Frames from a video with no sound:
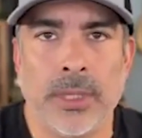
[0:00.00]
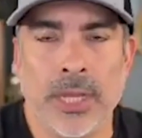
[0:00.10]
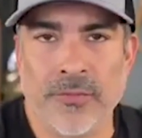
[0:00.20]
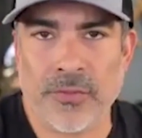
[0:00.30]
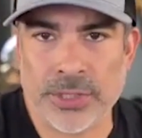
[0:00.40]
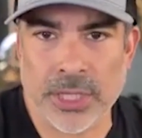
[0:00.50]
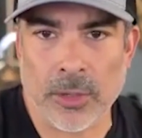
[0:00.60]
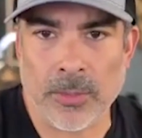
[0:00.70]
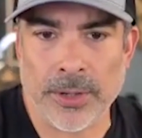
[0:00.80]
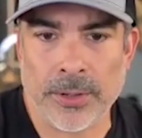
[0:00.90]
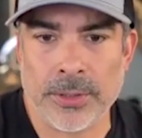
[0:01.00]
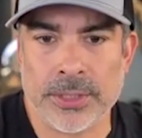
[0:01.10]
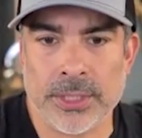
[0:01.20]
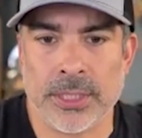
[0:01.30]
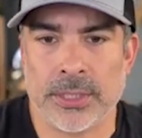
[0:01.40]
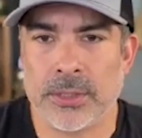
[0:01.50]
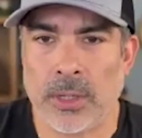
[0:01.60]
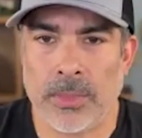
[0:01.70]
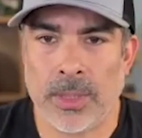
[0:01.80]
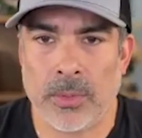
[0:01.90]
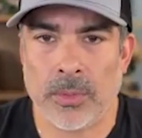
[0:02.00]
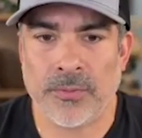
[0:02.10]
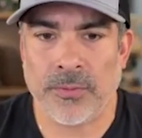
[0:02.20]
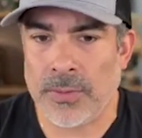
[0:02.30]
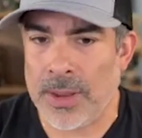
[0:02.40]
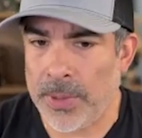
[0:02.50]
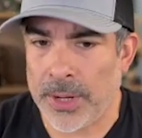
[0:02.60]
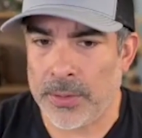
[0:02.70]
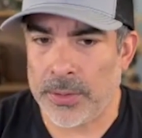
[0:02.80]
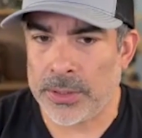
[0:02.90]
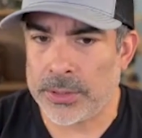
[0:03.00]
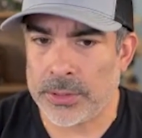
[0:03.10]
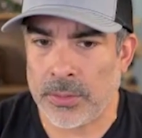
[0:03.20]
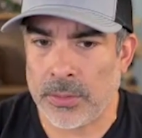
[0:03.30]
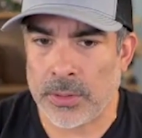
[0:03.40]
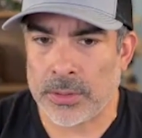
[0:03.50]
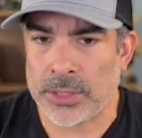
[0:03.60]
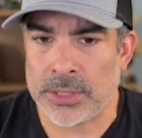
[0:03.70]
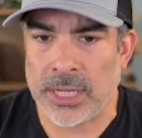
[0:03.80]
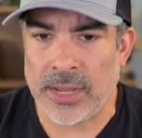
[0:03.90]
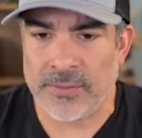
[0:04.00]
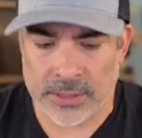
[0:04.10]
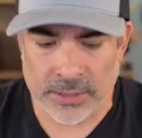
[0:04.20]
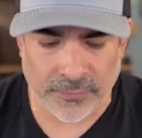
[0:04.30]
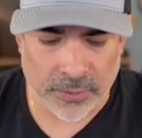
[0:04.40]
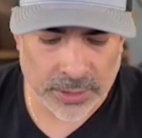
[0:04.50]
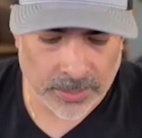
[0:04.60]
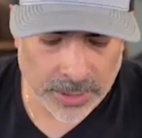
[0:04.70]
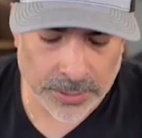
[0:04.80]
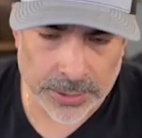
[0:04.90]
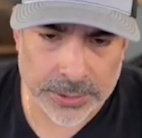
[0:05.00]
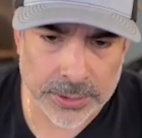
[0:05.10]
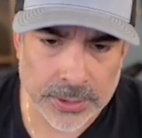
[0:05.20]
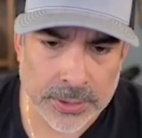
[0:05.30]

and for sale by owners that they start maybe with for rent by owners or just dive into for sale by owners